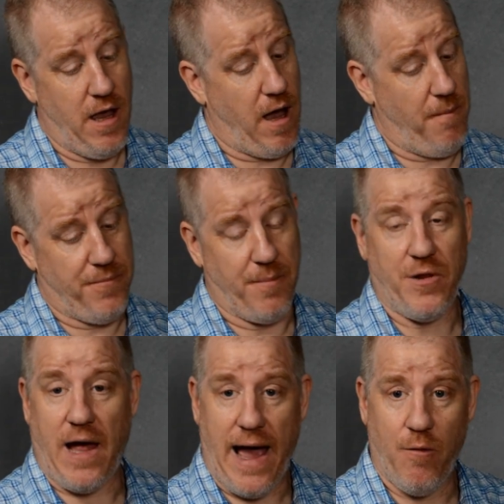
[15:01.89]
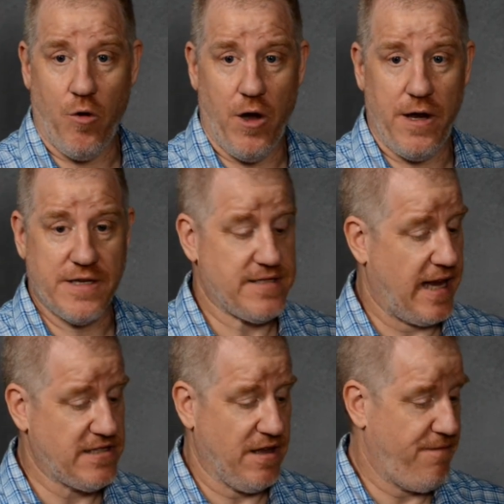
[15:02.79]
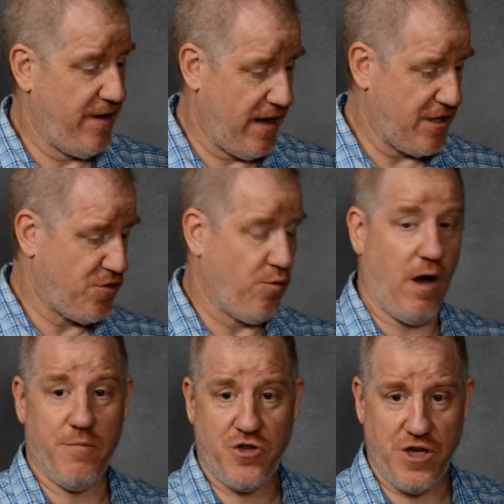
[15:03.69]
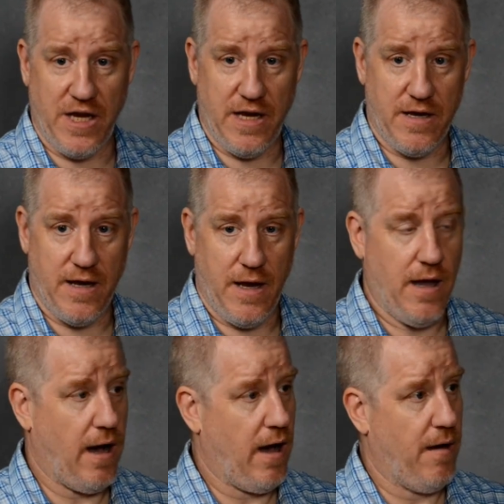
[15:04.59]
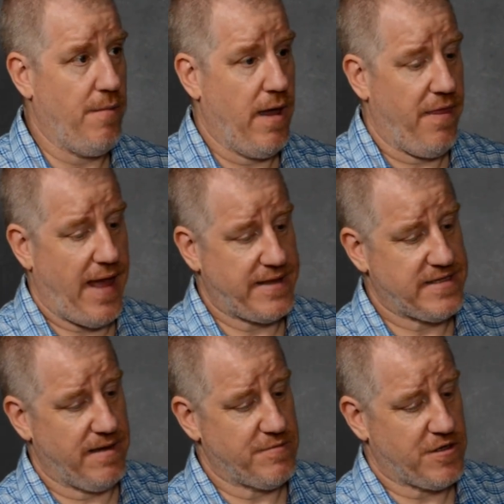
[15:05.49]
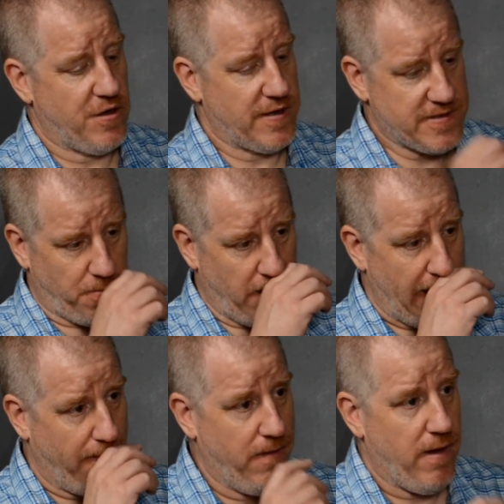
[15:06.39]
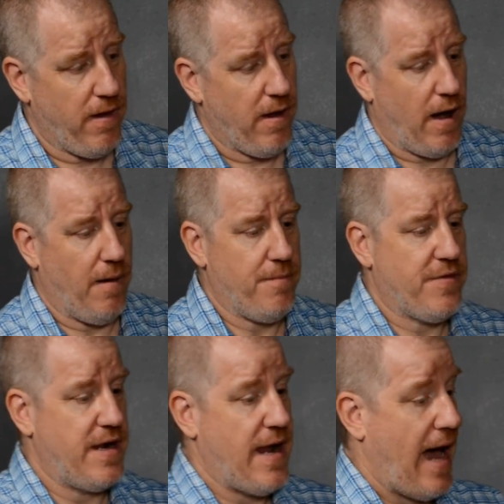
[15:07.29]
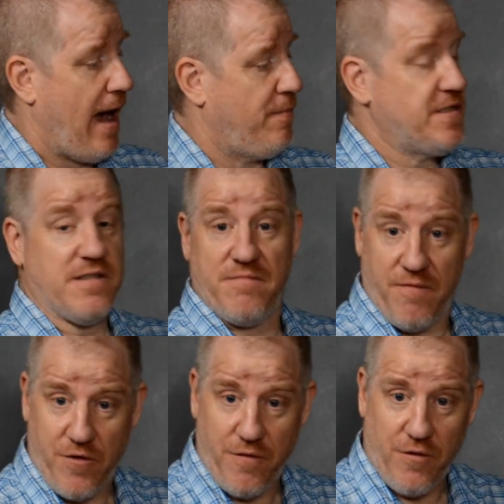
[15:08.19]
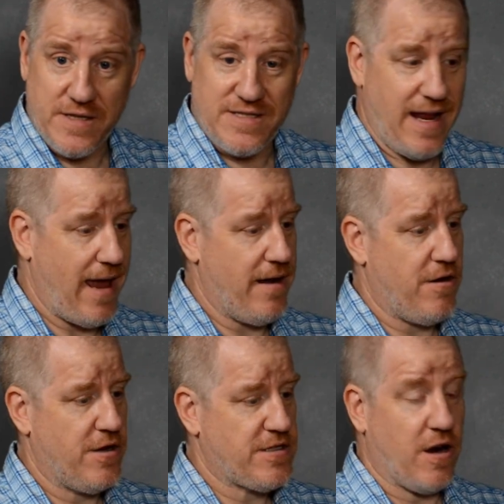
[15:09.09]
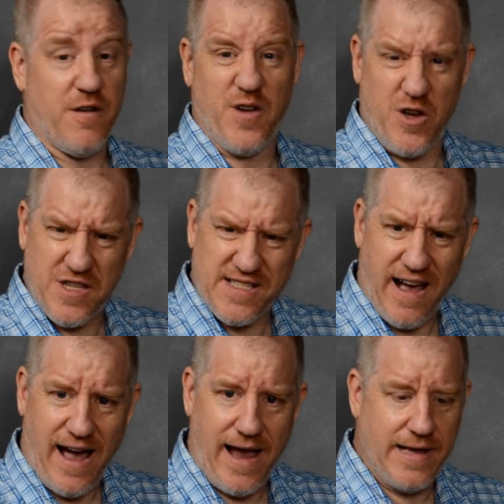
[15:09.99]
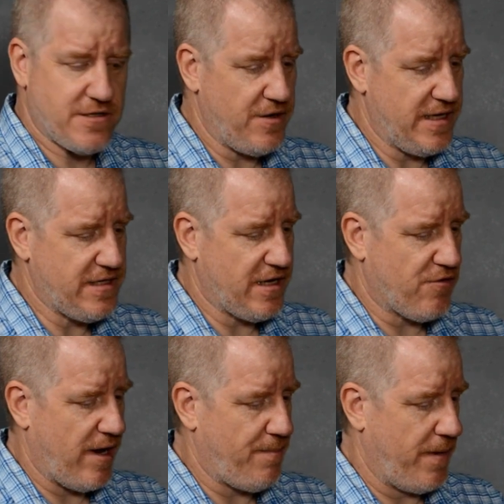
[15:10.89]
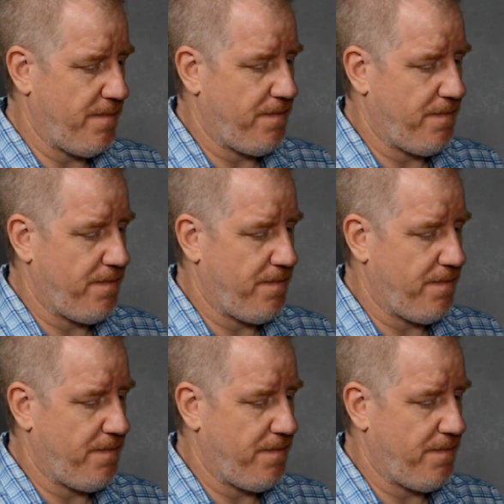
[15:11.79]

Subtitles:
The plywood is nicely finished, well machined. That seems good as well. The knobs for the front standards are of a good size, they're easy to grip.